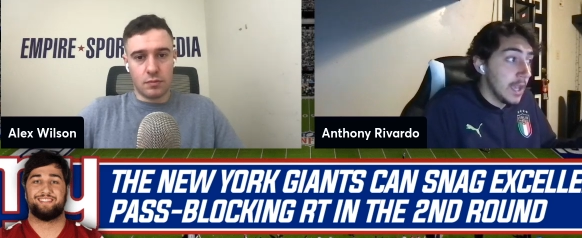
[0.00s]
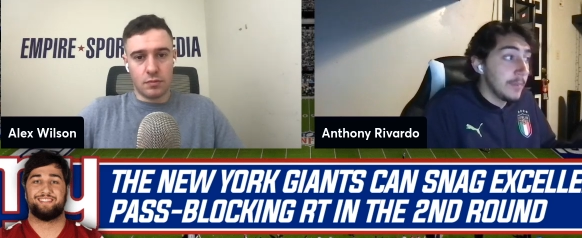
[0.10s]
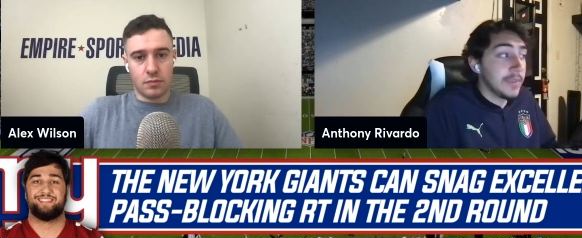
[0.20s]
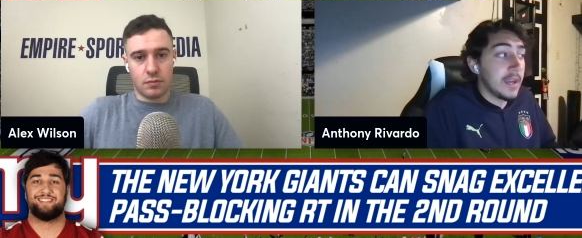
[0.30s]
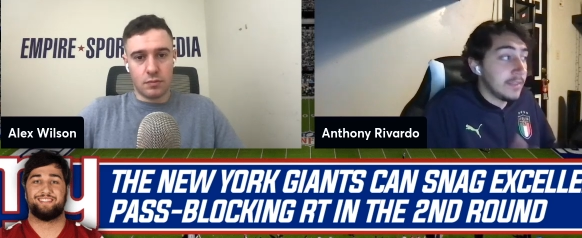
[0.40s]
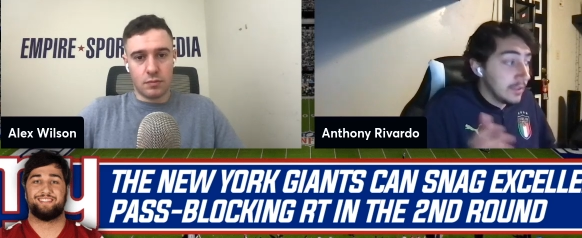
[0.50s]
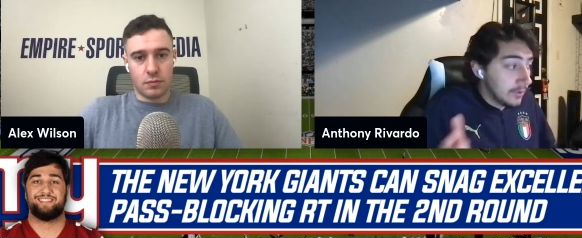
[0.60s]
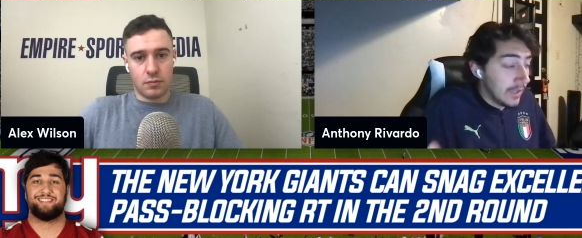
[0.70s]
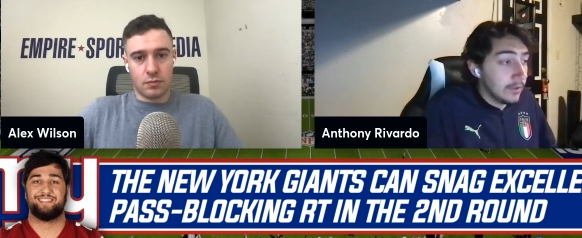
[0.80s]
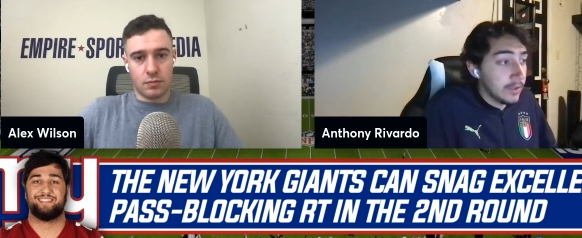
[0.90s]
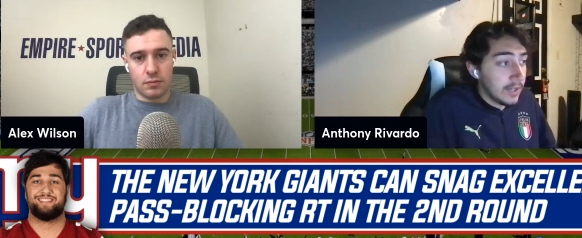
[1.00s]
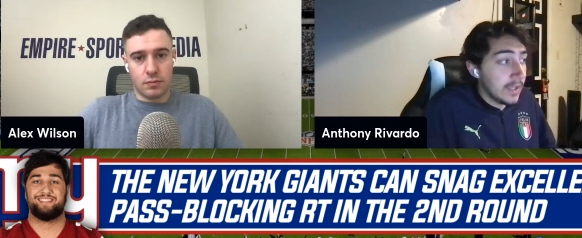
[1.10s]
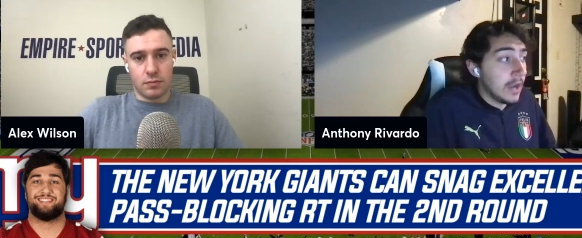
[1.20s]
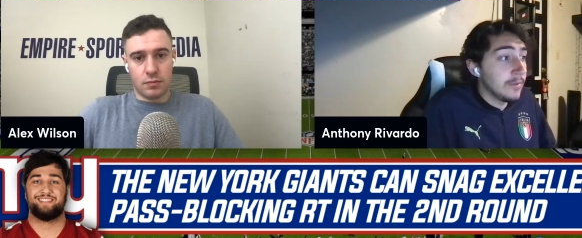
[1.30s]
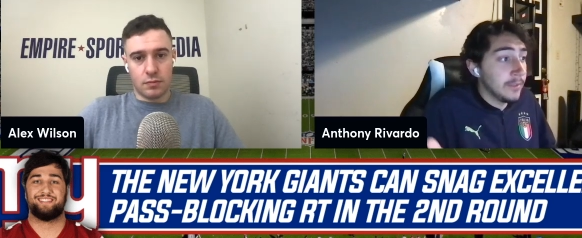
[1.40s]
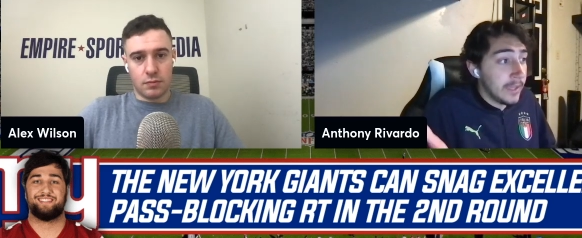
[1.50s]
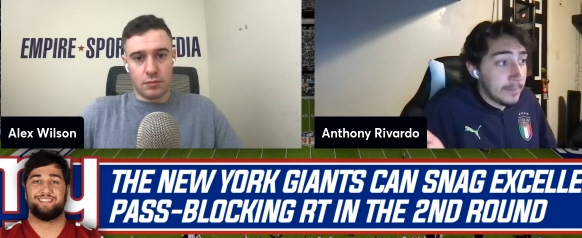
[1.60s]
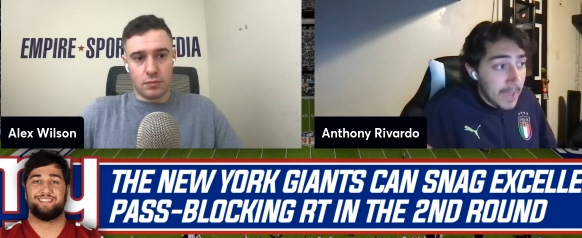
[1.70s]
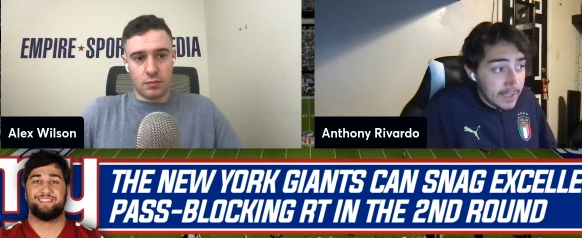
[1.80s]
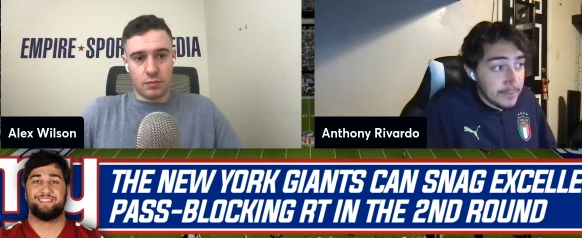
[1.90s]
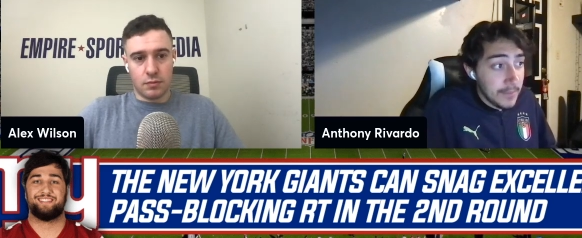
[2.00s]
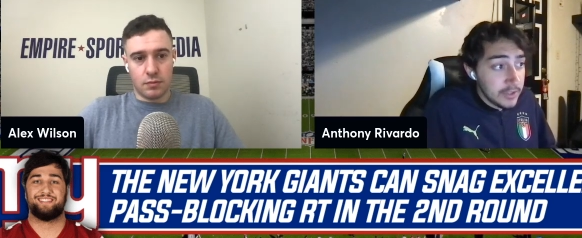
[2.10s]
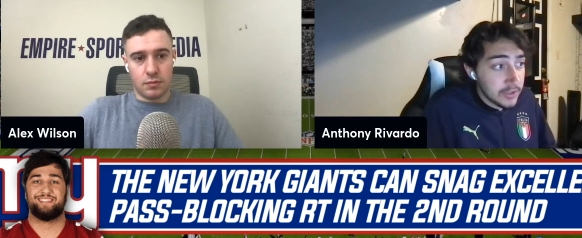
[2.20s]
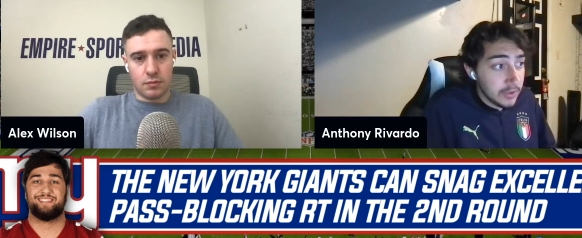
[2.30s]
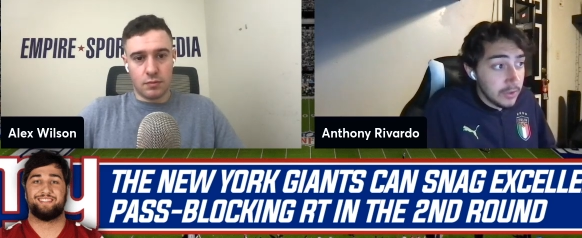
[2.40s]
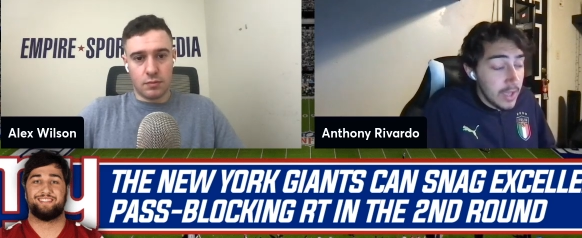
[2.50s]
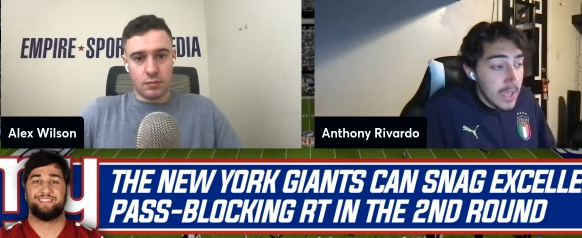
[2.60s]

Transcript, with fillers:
Speaker 1: But then I think you take a look at a guy like Max Mitchell,